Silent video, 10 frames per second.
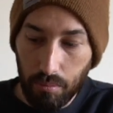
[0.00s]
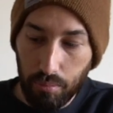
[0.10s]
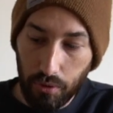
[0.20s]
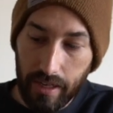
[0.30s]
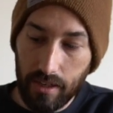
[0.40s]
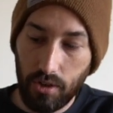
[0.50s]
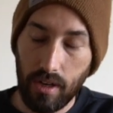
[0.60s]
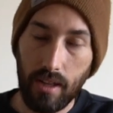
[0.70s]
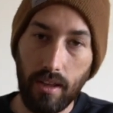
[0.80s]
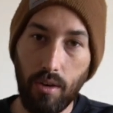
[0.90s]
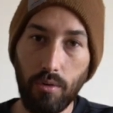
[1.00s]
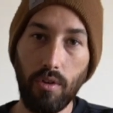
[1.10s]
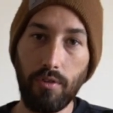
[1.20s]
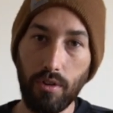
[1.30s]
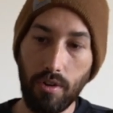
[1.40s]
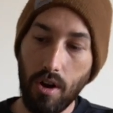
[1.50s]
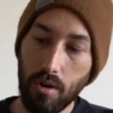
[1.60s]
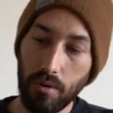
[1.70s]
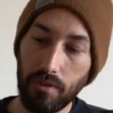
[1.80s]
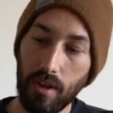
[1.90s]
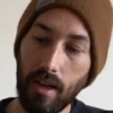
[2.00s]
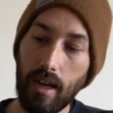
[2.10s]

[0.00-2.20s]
bridge that goes over your nose.